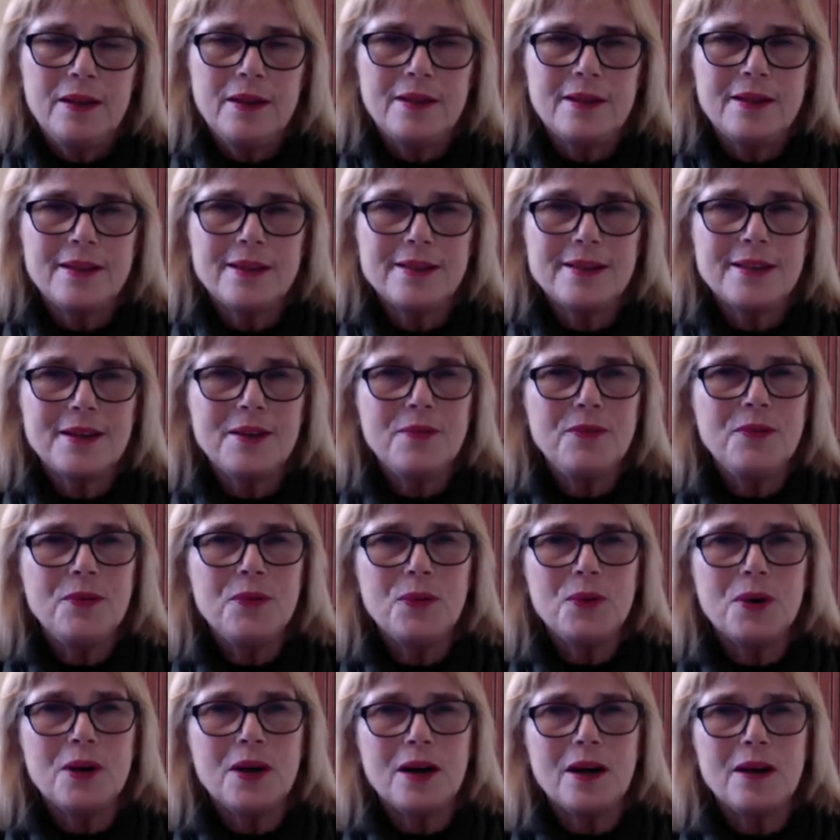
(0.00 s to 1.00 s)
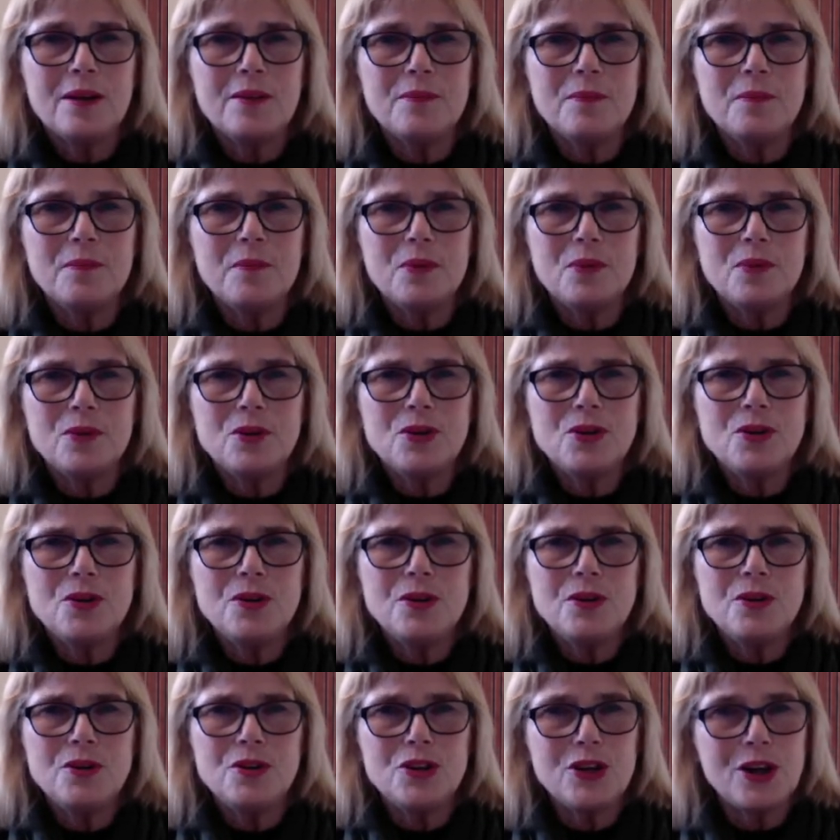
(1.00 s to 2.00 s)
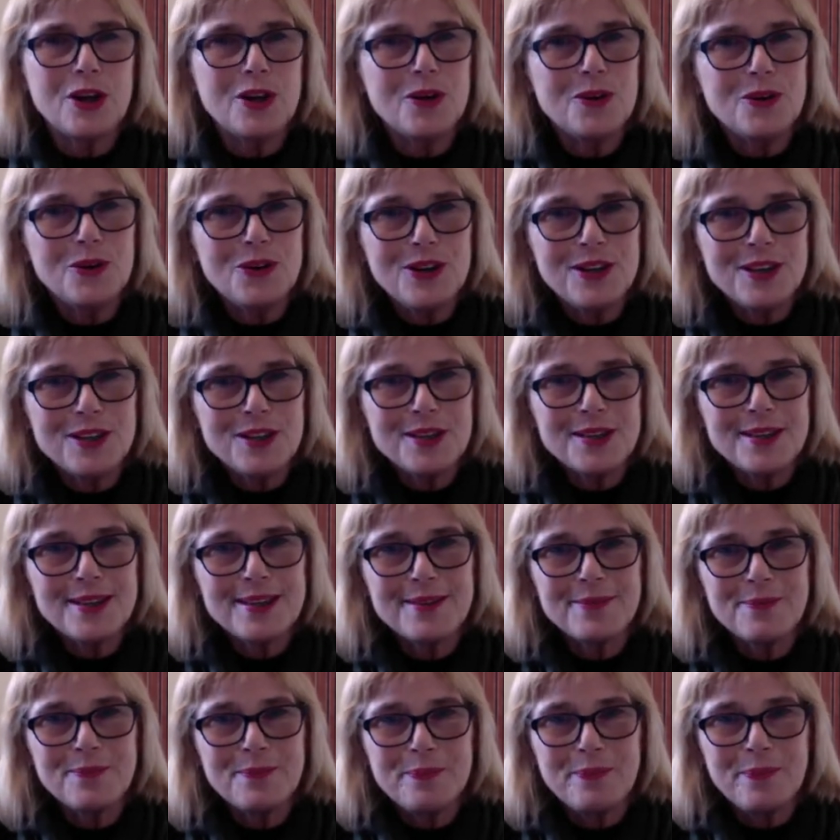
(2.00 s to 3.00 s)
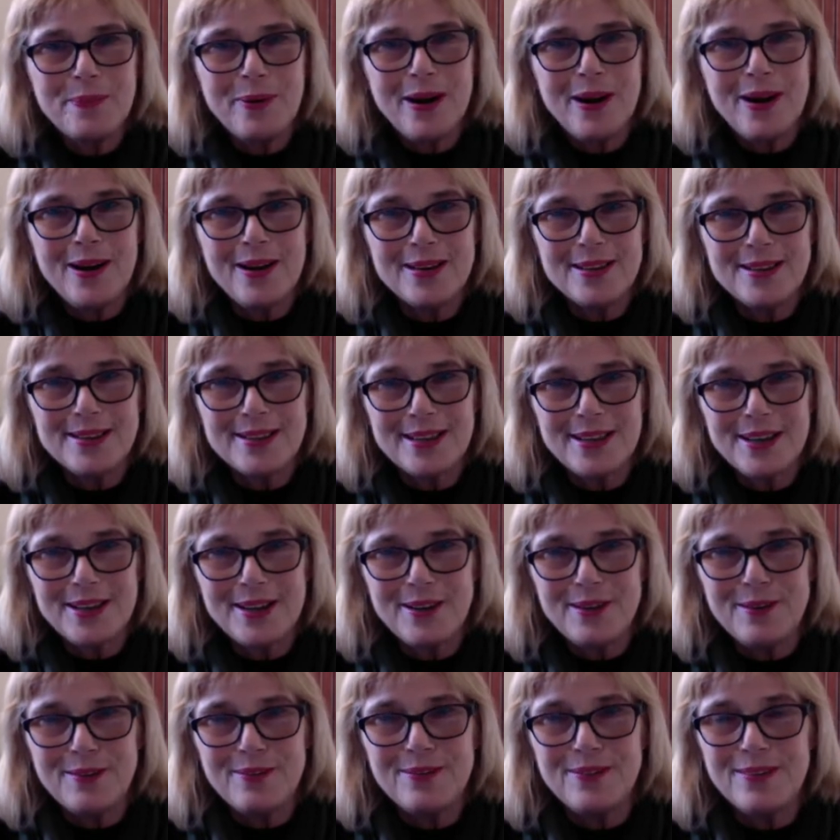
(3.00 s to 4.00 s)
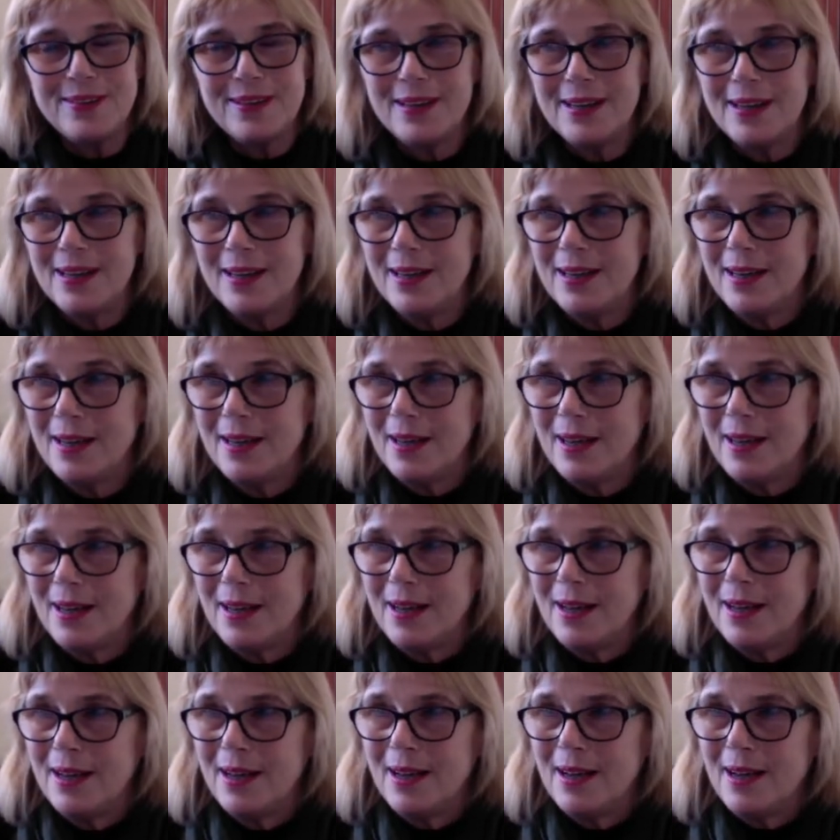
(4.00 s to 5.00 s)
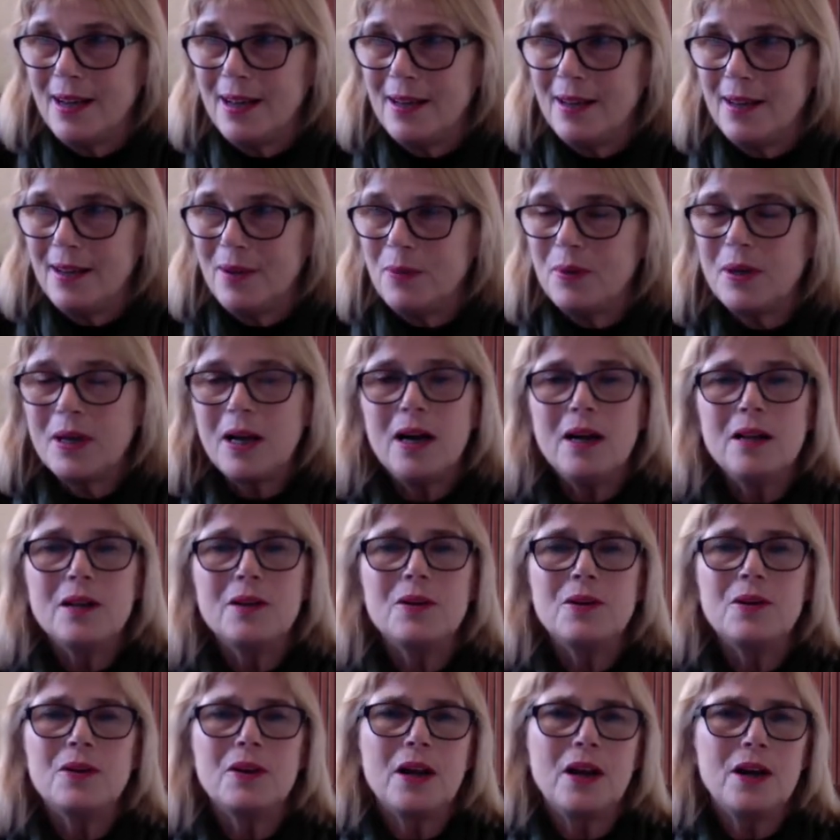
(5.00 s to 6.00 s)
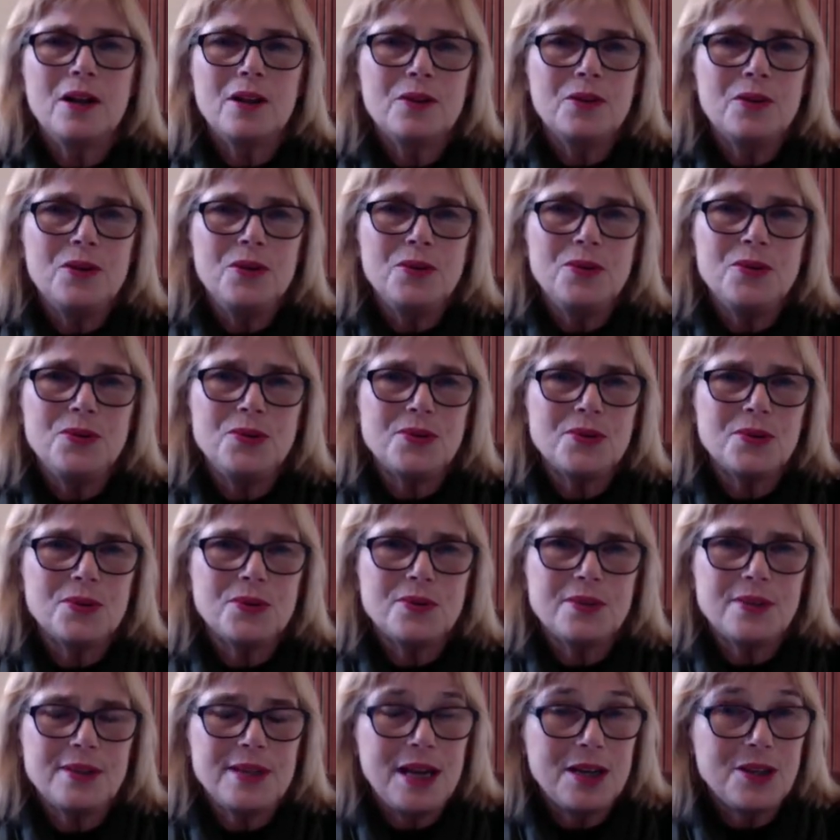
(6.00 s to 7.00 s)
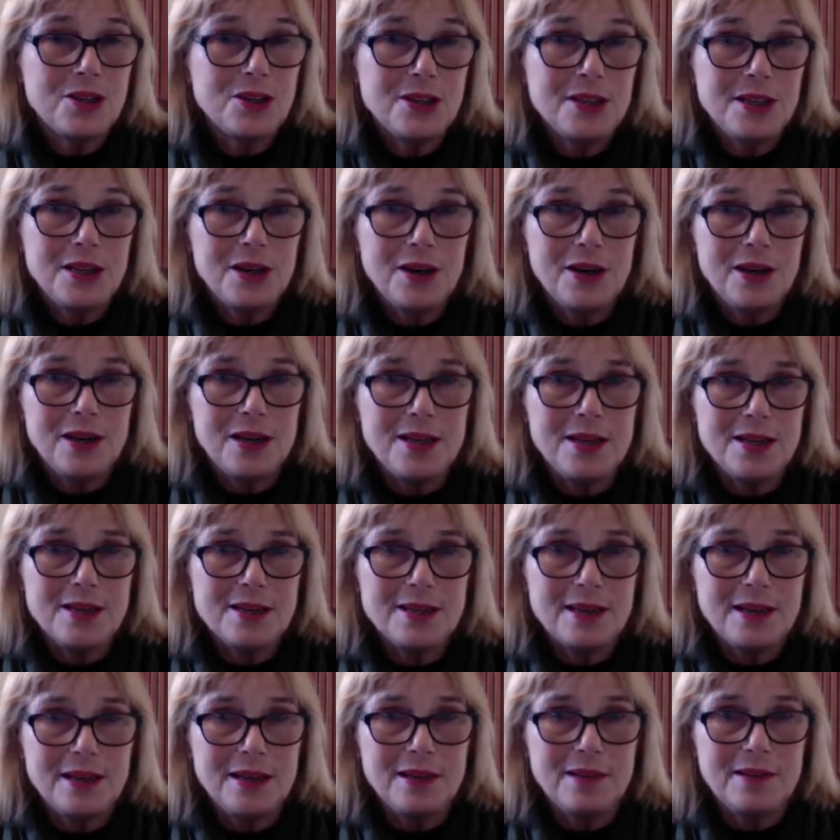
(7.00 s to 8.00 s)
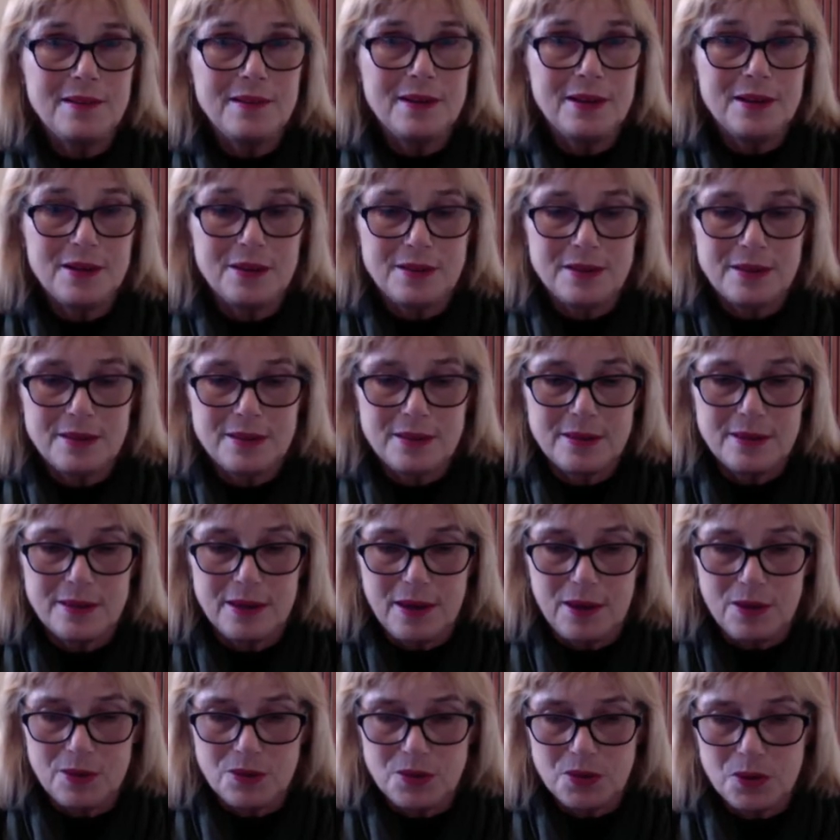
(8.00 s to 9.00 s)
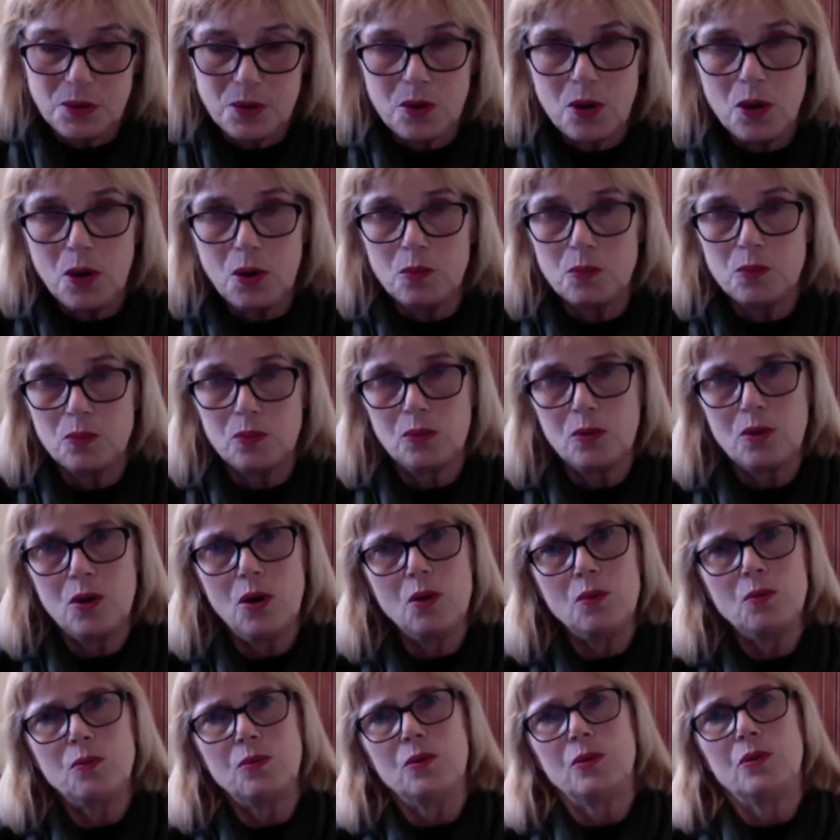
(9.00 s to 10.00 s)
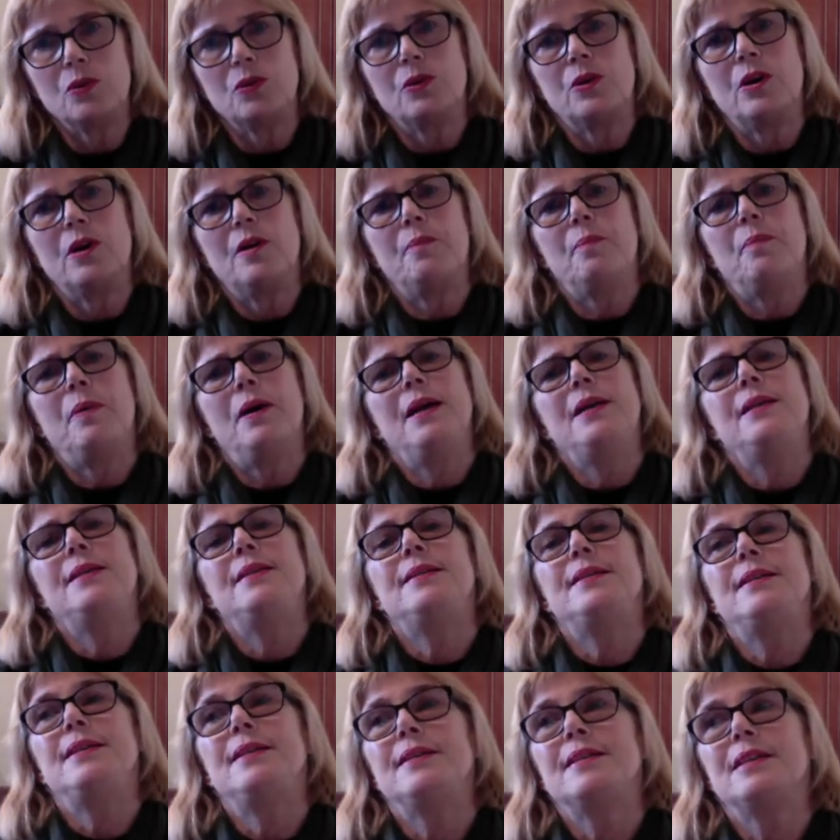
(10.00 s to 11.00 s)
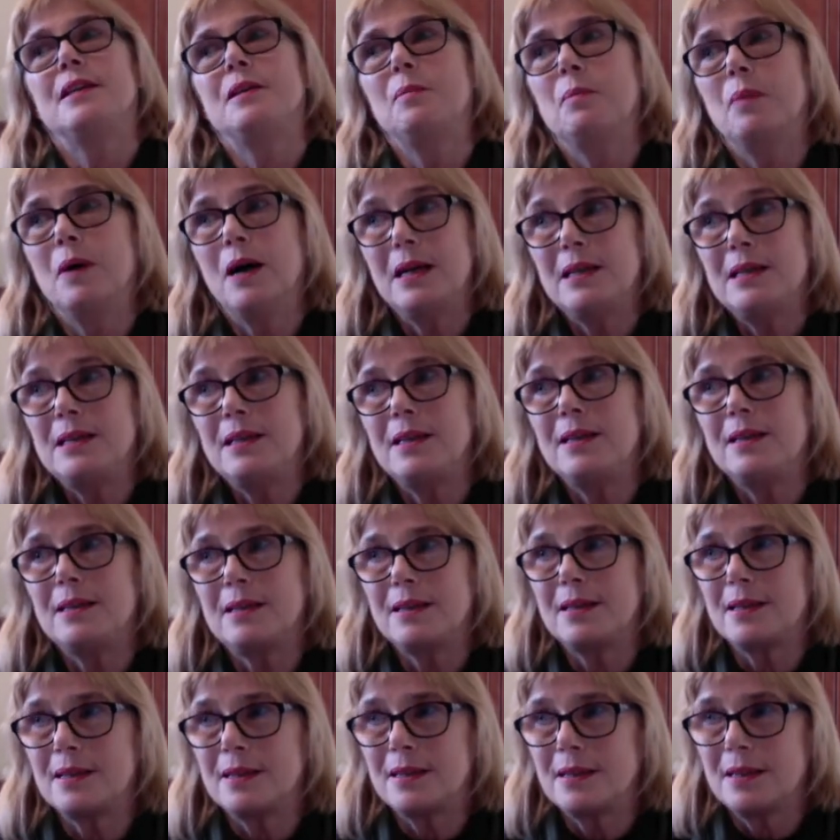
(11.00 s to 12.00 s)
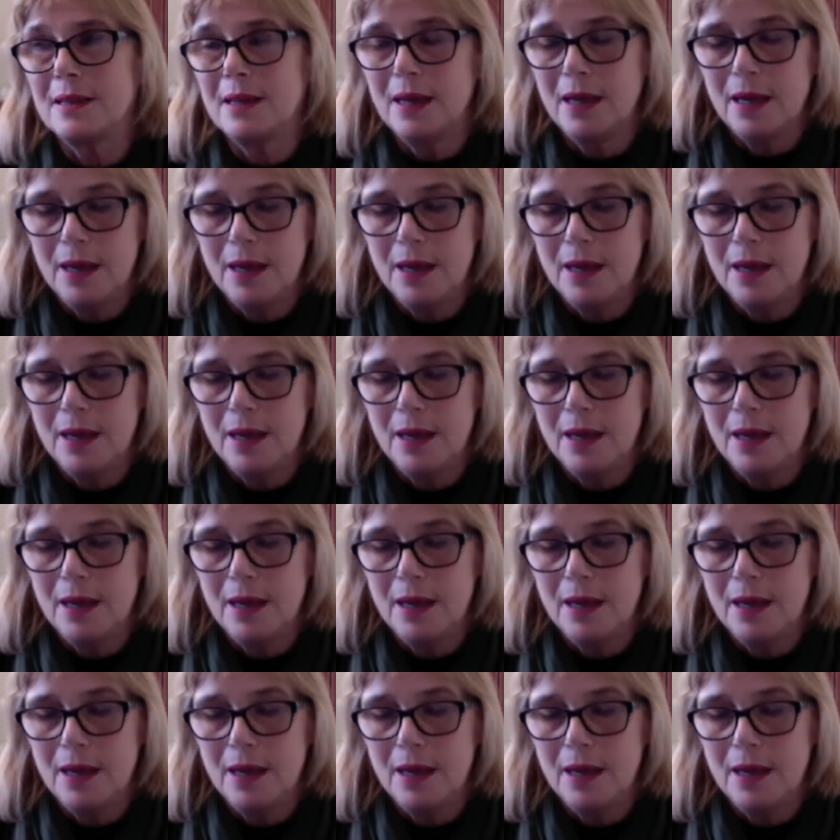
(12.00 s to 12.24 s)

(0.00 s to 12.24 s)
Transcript: just give you a more generous, positive. It would color you Sagittarius, and it's also co-ruler of Pisces, and Pisces is